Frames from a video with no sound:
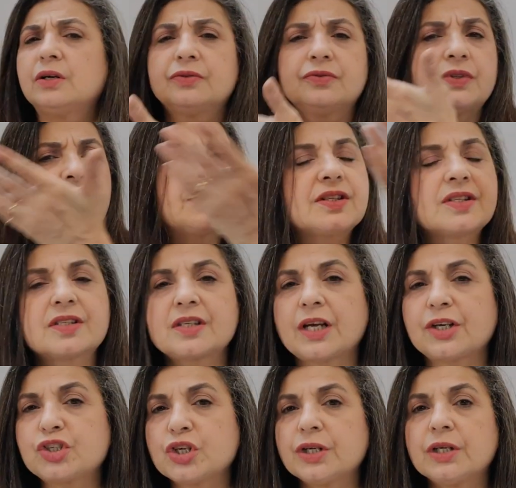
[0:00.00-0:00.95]
There's
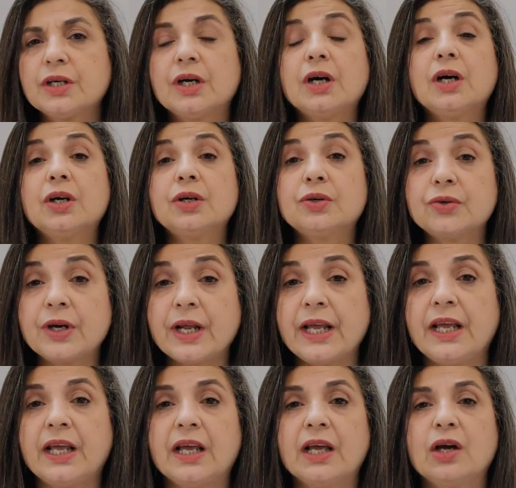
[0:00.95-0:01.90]
such an
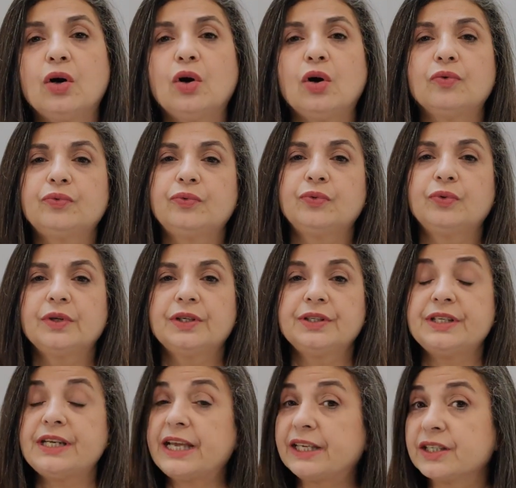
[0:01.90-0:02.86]
array of
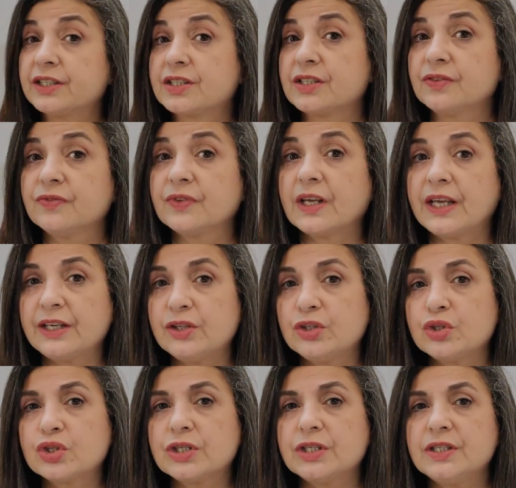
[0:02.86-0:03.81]
negative
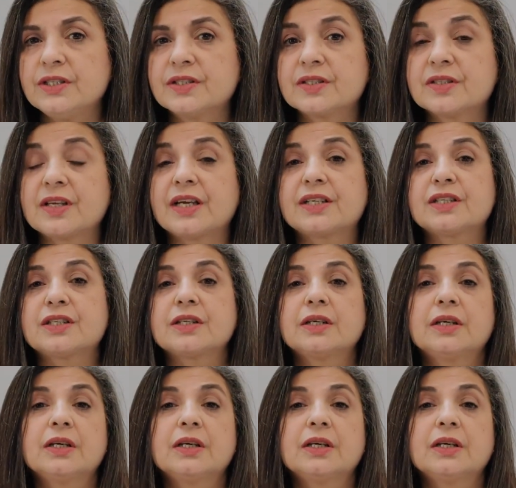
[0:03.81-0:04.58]
energies that